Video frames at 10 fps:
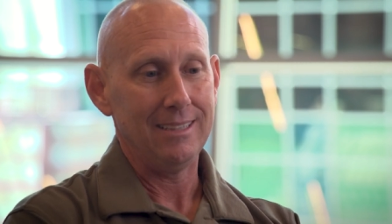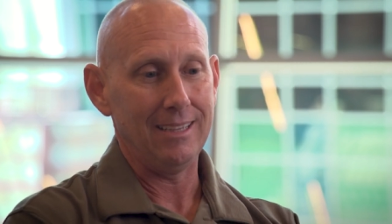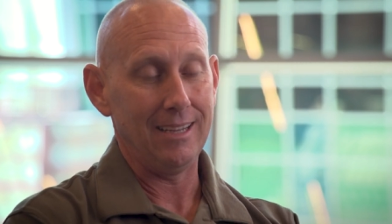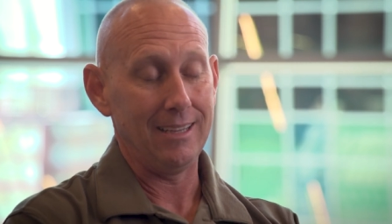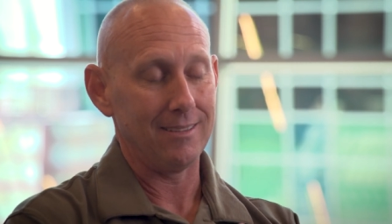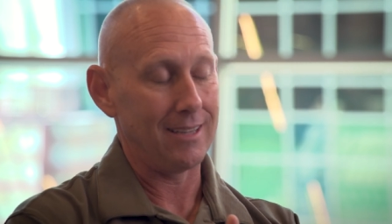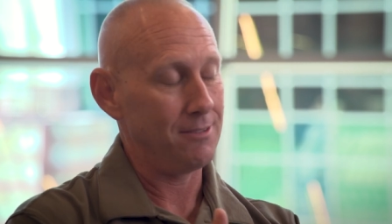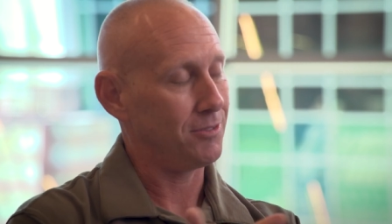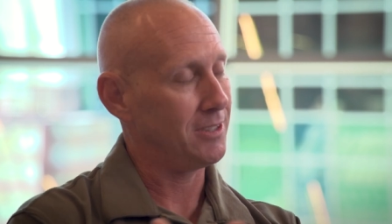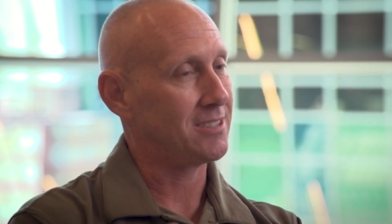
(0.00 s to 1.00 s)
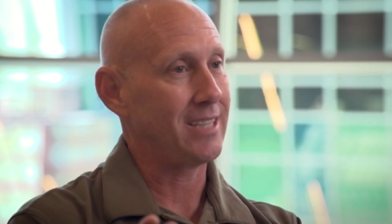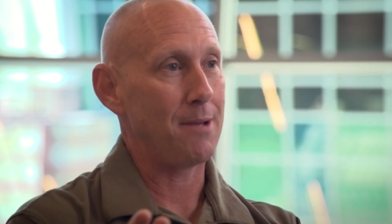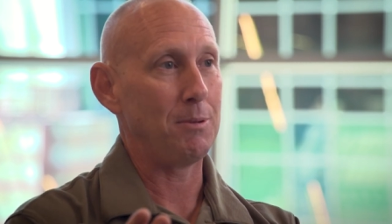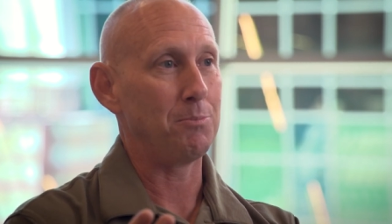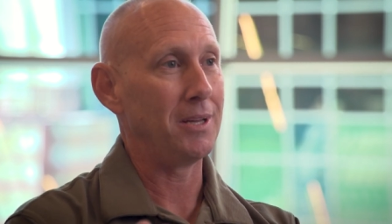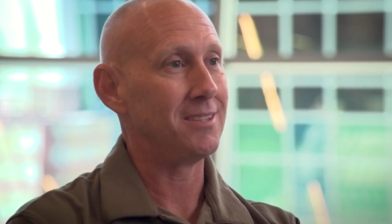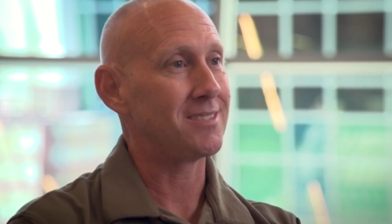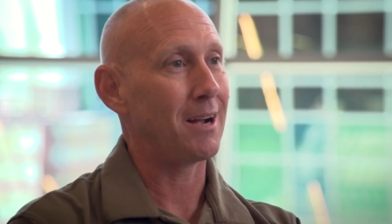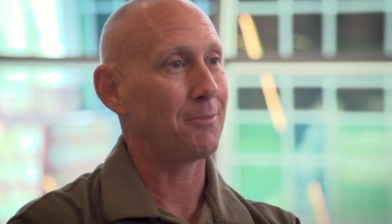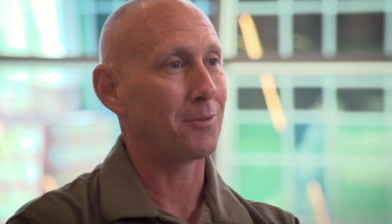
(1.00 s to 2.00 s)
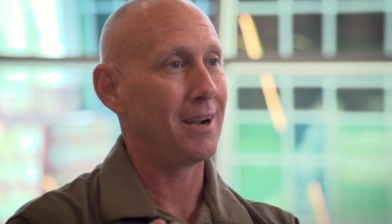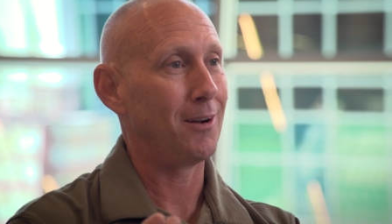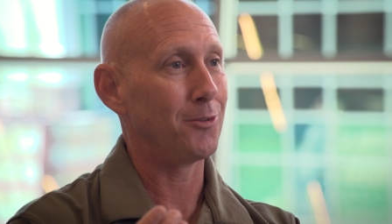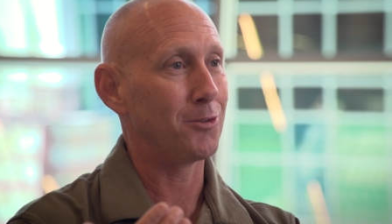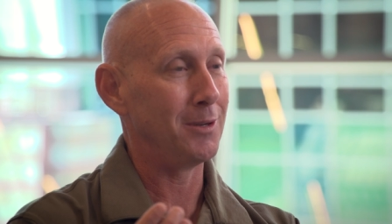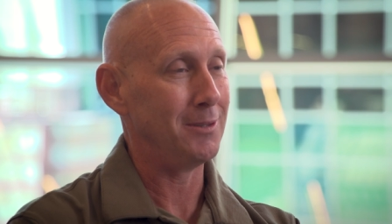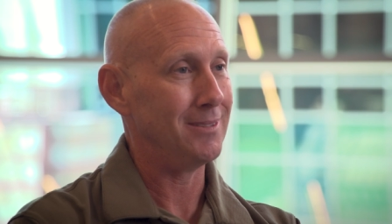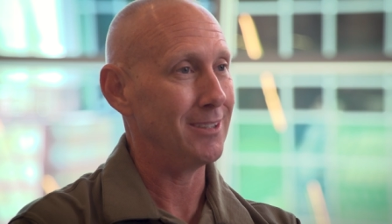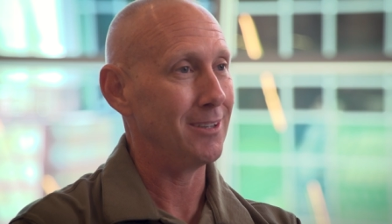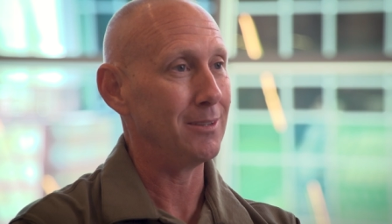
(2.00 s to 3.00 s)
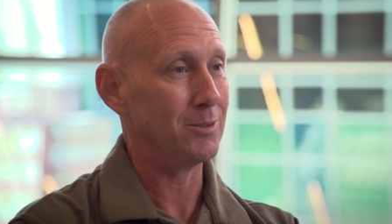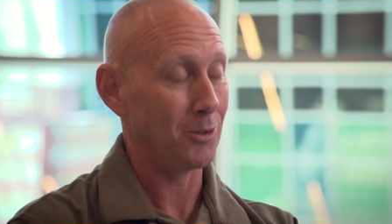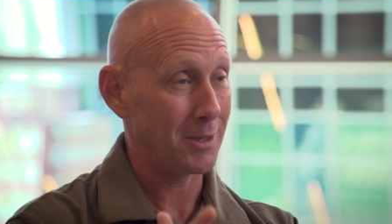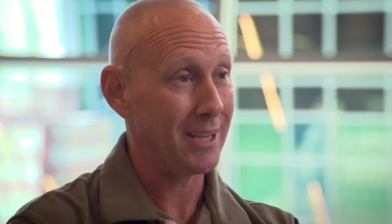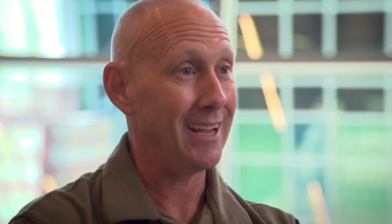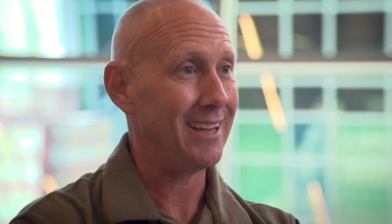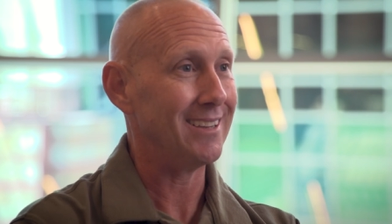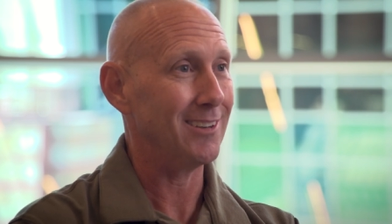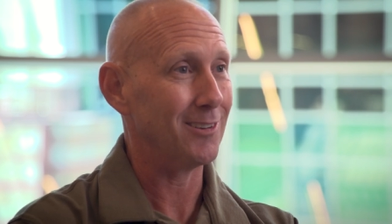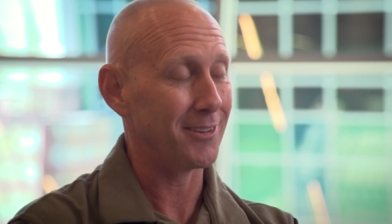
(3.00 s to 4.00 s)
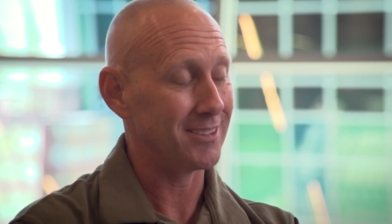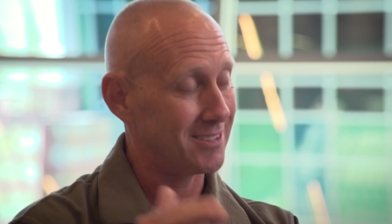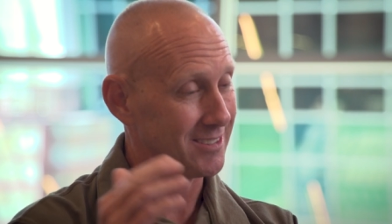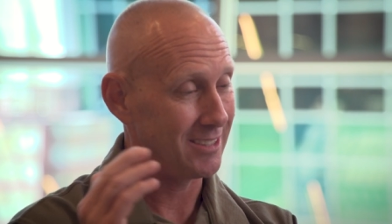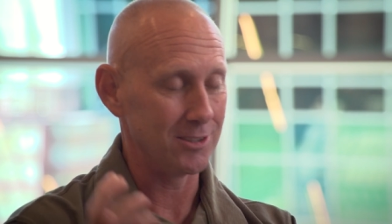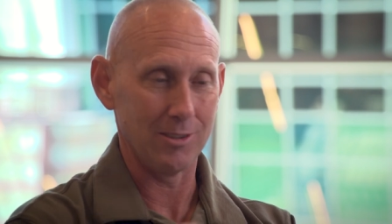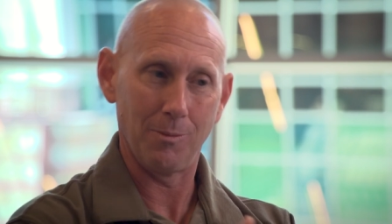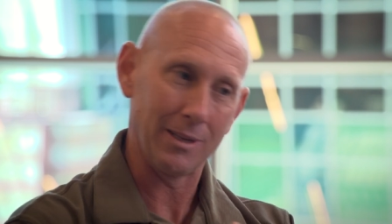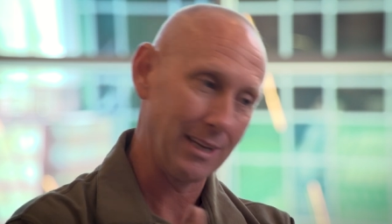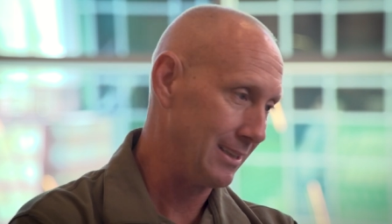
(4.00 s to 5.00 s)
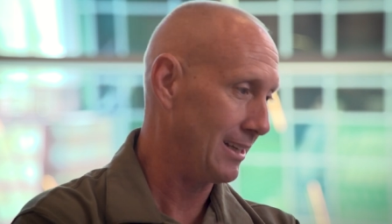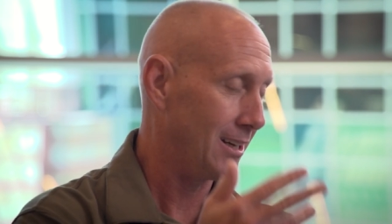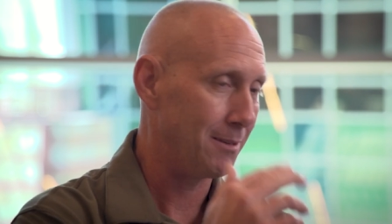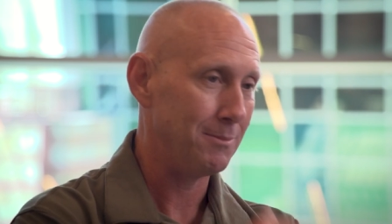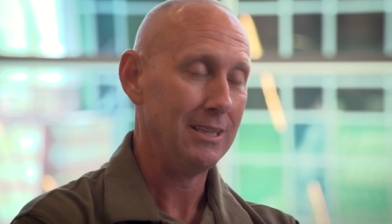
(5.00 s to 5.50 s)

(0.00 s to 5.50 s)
And thankfully his sappy plate had stopped the round. So he, you know, he was okay, you know, all things considered. So I'm like, hey, get up.